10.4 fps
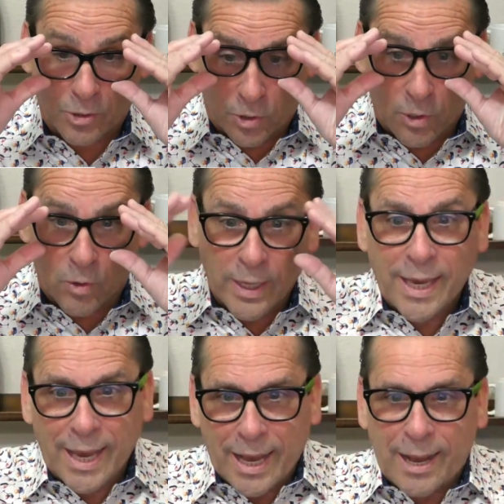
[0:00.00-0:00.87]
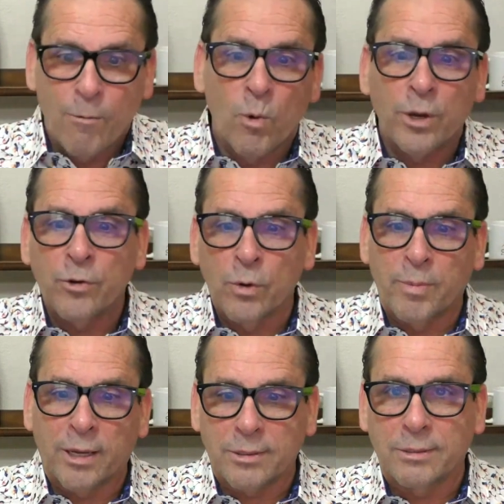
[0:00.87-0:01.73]
So I wonder
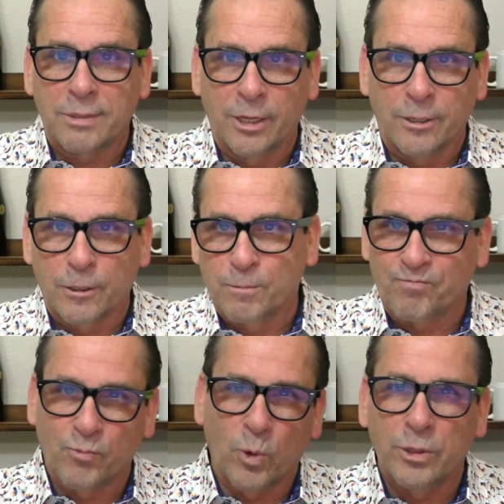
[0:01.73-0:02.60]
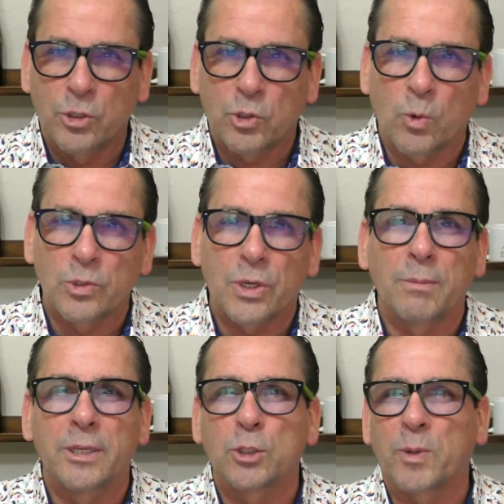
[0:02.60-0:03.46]
about, where these scores
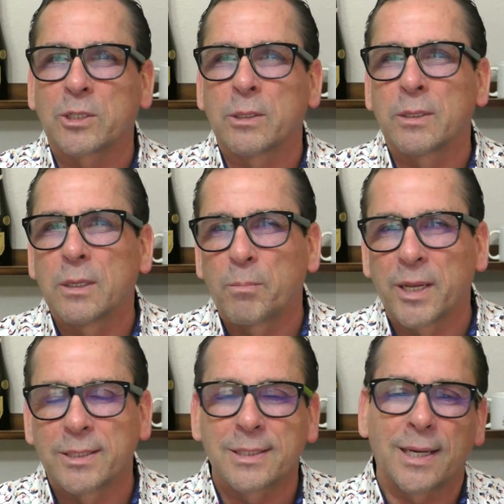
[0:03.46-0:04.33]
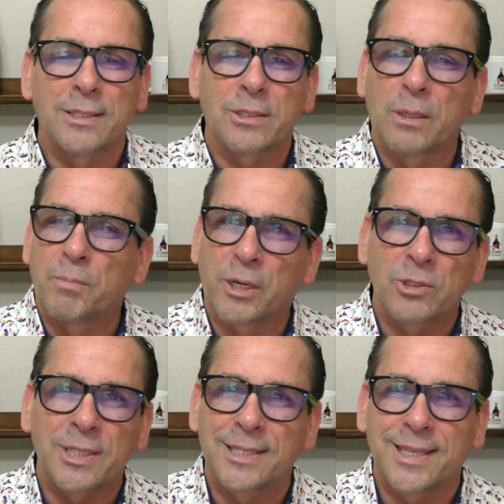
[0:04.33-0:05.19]
come in, especially on independent sites. On the bigger
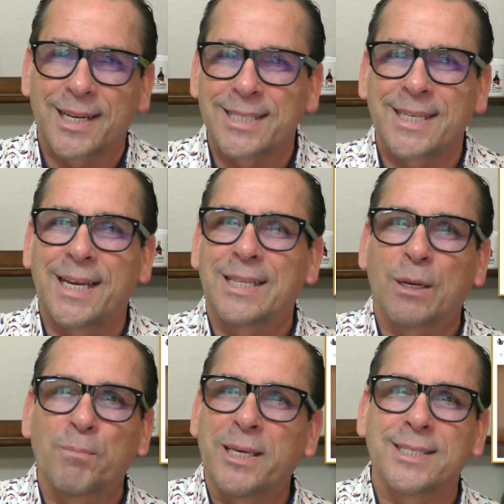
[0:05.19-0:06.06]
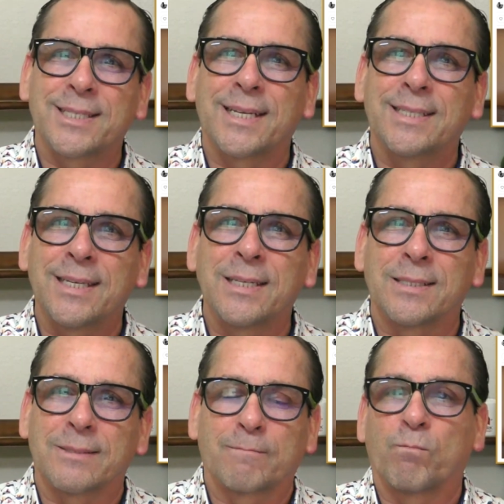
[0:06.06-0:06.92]
sites, like I say, they're being sent in.
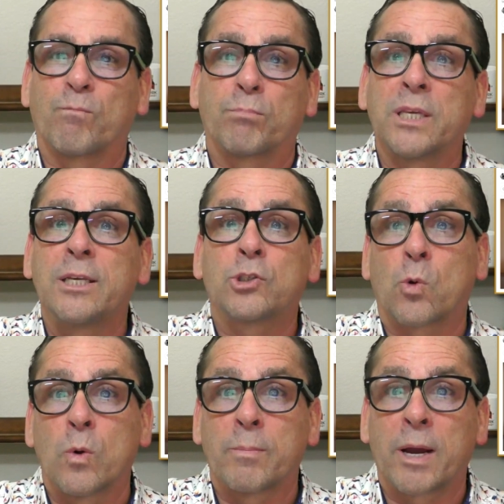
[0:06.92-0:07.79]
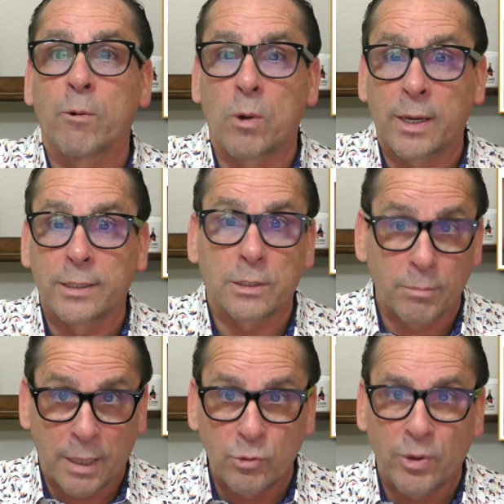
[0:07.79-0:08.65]
Please score my wine.
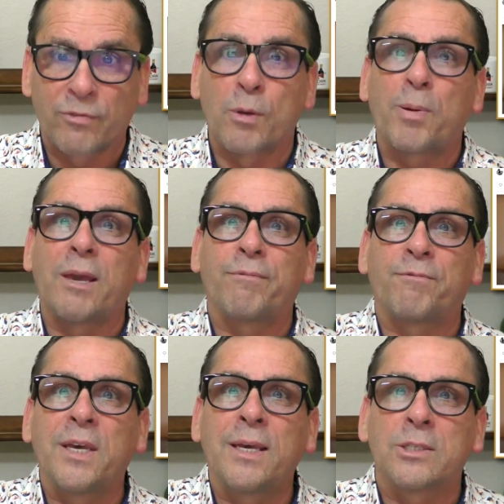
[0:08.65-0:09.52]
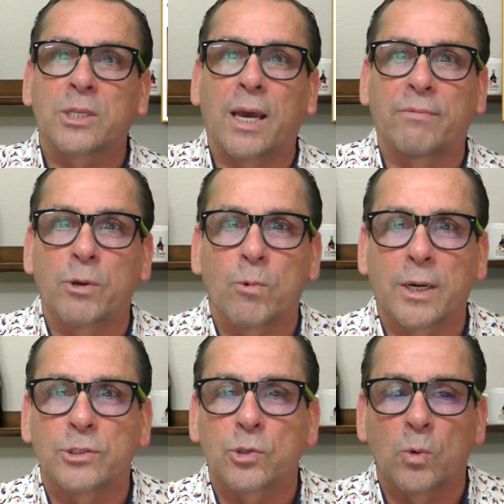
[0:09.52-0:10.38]
Sometimes you have to pay fees to have your
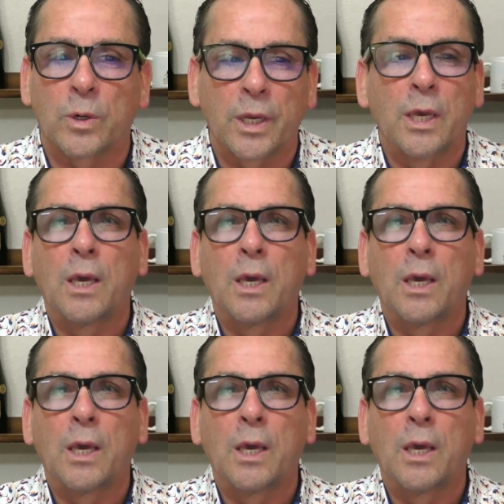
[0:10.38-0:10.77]
wine scored.